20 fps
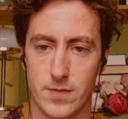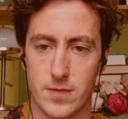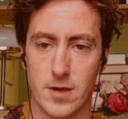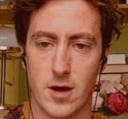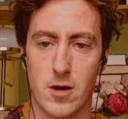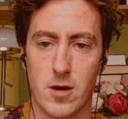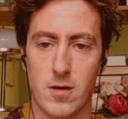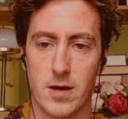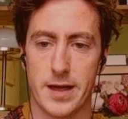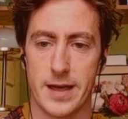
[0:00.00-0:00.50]

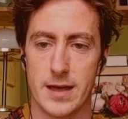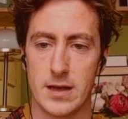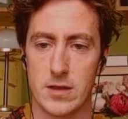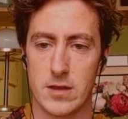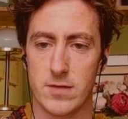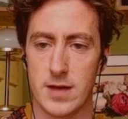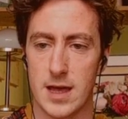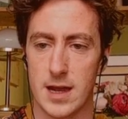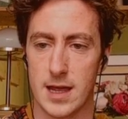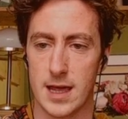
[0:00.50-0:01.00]
All hail the
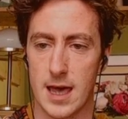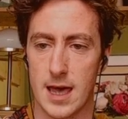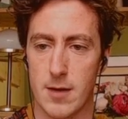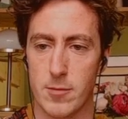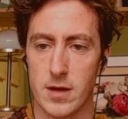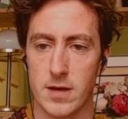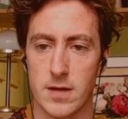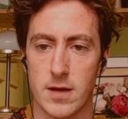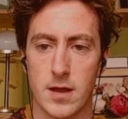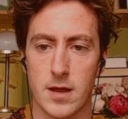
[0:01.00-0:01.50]
Vienna
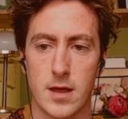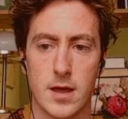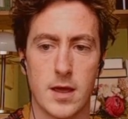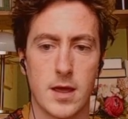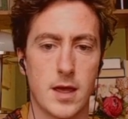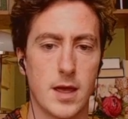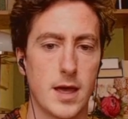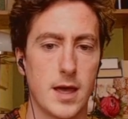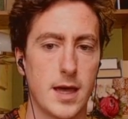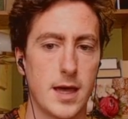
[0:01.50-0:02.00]
gambit.
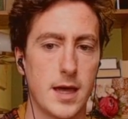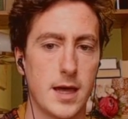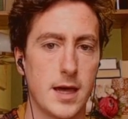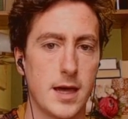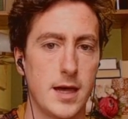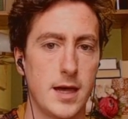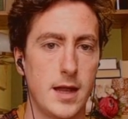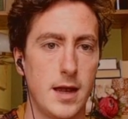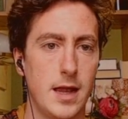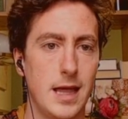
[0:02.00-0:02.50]

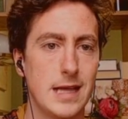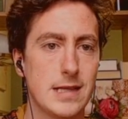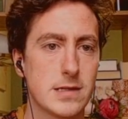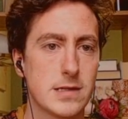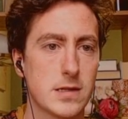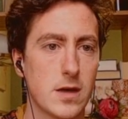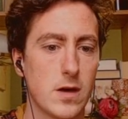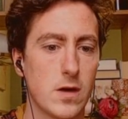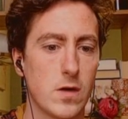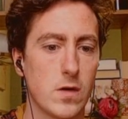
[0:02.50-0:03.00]
Let's
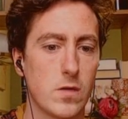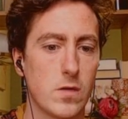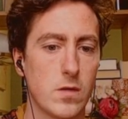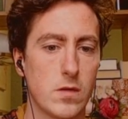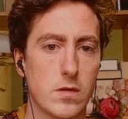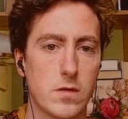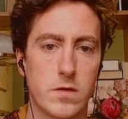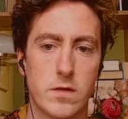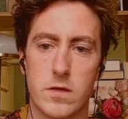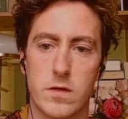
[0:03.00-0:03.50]
go
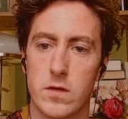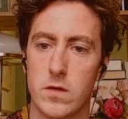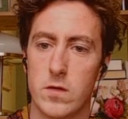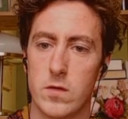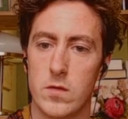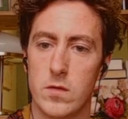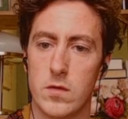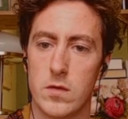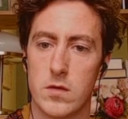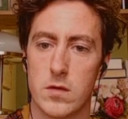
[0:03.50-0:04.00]
to